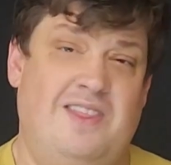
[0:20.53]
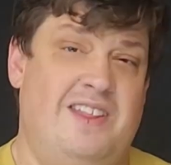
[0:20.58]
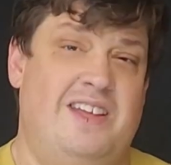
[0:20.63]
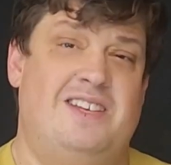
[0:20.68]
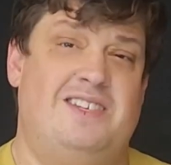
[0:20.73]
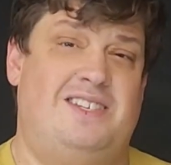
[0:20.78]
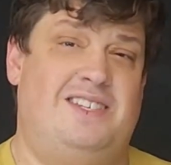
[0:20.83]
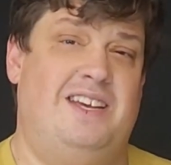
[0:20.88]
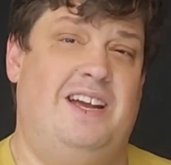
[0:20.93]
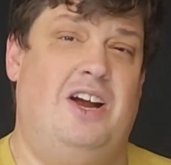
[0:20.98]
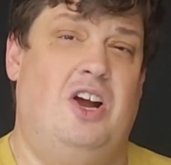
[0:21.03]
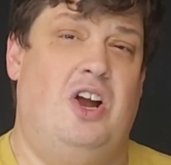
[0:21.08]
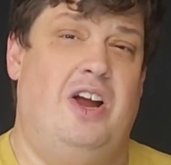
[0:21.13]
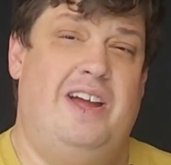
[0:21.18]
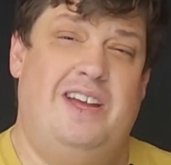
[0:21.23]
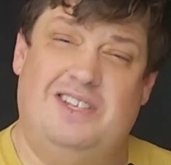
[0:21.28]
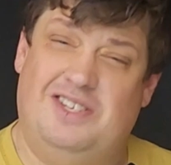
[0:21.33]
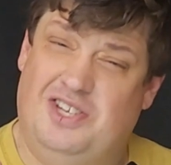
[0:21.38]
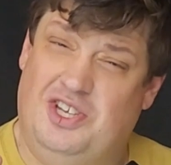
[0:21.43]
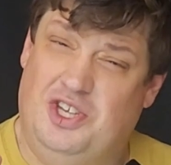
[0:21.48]
this
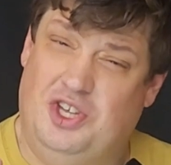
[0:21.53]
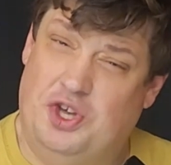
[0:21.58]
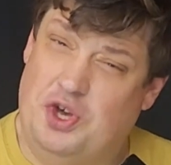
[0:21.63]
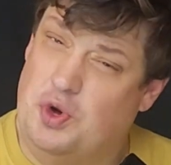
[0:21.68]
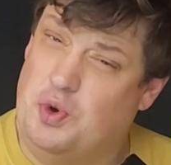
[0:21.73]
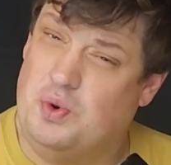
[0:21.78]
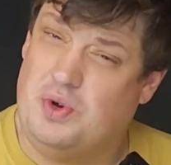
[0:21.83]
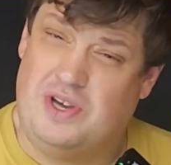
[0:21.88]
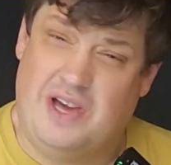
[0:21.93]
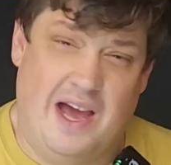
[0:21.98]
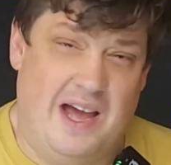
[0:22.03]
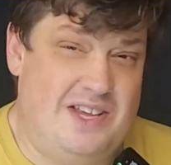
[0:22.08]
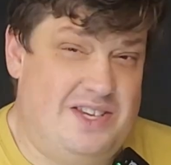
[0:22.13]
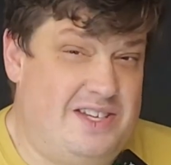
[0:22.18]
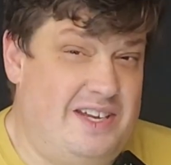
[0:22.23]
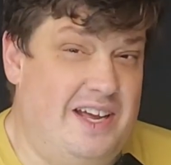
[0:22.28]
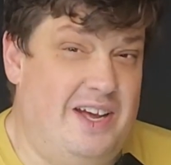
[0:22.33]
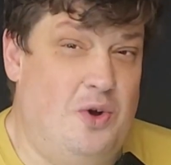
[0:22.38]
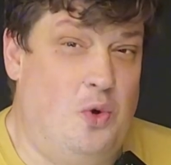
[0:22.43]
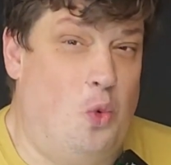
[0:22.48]
series, you
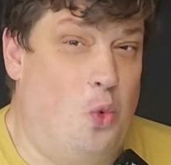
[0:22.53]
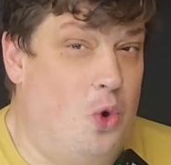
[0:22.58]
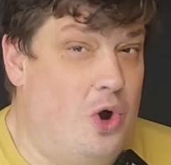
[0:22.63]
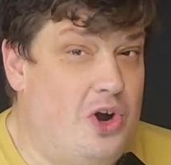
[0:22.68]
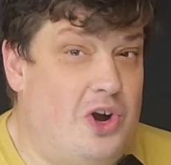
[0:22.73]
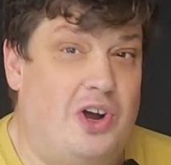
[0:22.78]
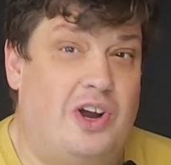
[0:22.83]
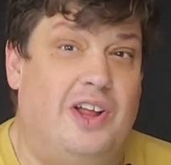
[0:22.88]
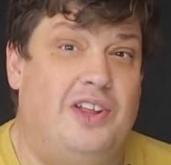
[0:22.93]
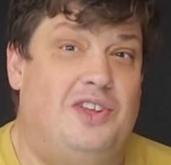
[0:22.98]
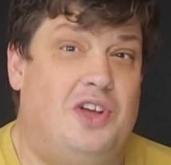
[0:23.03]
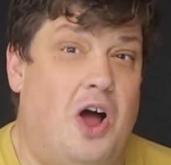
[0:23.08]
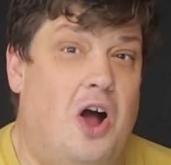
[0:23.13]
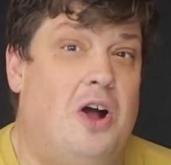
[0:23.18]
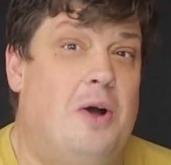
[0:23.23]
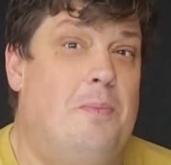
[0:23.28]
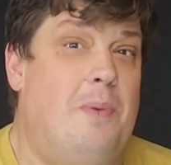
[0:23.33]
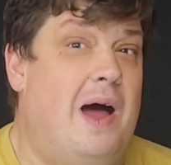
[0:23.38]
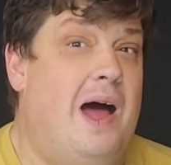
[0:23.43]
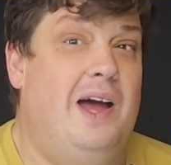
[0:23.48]
guessed it, we're going to talk
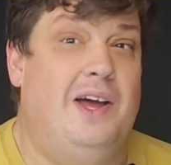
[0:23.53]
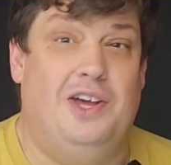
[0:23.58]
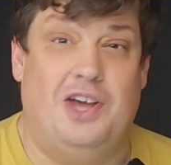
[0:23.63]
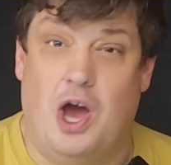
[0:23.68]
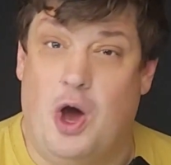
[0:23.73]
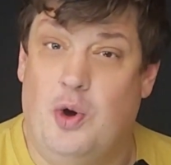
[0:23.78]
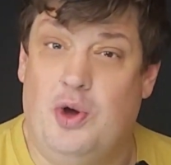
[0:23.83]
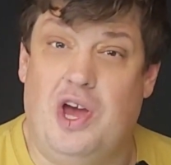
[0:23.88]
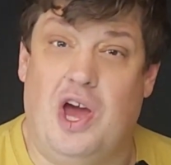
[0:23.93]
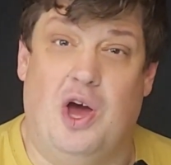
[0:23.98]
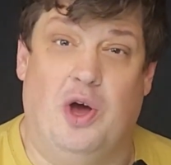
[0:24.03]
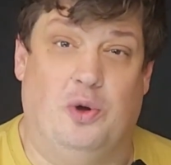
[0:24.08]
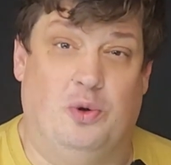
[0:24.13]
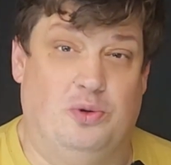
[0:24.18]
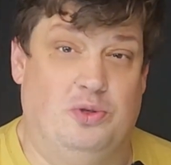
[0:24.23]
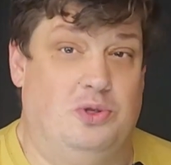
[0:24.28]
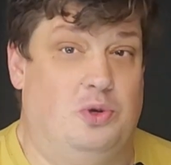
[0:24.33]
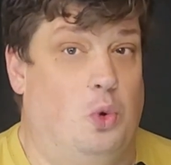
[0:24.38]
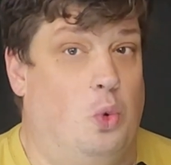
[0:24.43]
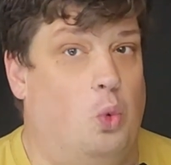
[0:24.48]
about
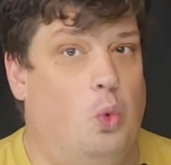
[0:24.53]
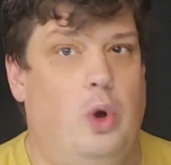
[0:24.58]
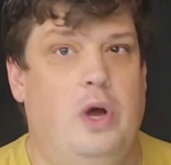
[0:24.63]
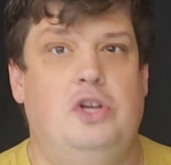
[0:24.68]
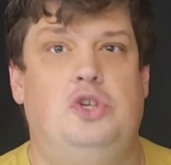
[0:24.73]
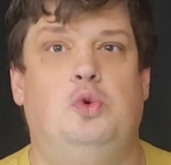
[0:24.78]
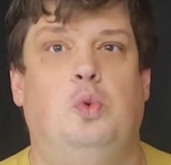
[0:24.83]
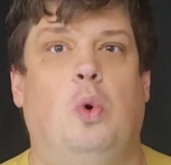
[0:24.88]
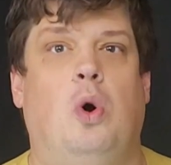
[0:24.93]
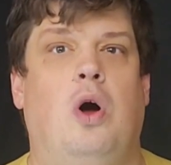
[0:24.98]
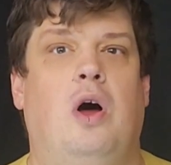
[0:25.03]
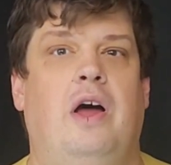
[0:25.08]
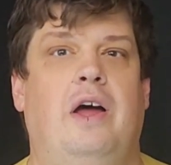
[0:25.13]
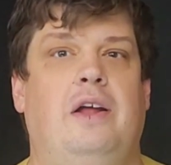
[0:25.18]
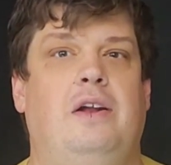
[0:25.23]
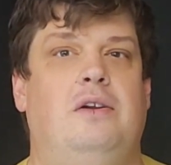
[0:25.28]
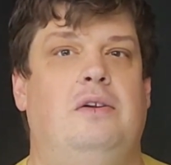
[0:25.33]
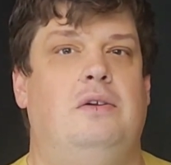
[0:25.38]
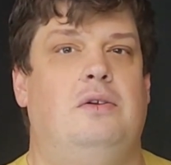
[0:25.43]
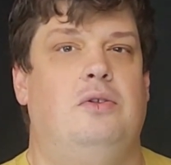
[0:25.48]
yo-yos. Which
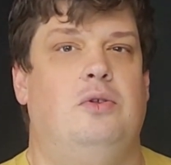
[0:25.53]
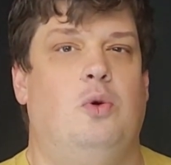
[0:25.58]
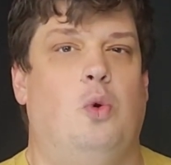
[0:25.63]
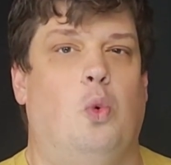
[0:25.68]
one?